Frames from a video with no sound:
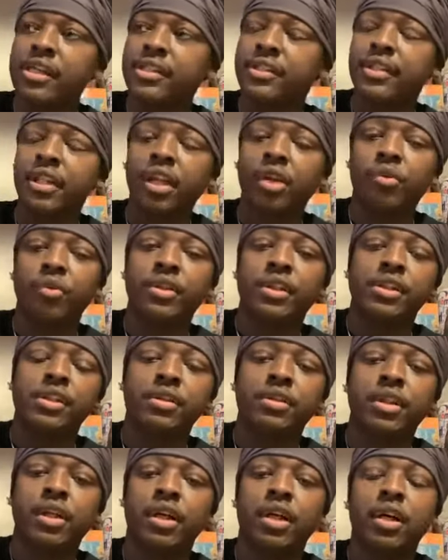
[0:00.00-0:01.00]
is dealing with the
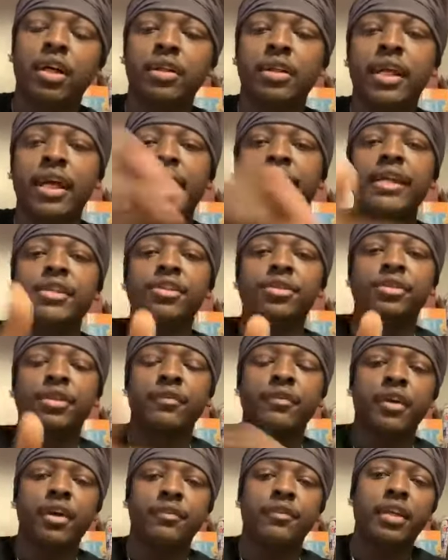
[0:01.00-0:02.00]
the, uh, the angels
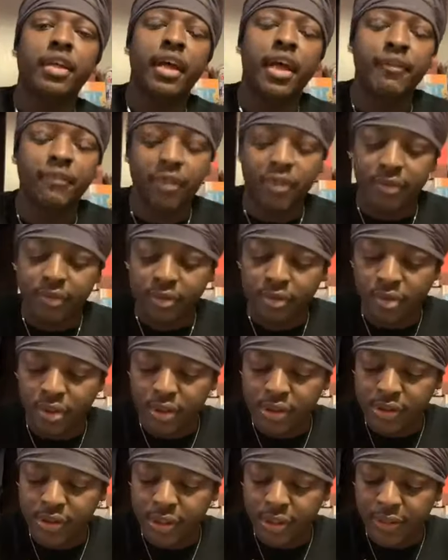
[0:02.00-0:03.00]
of, of, the heaven. You
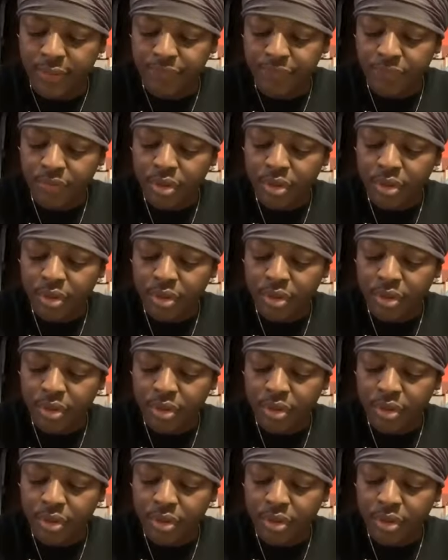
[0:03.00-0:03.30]
understand?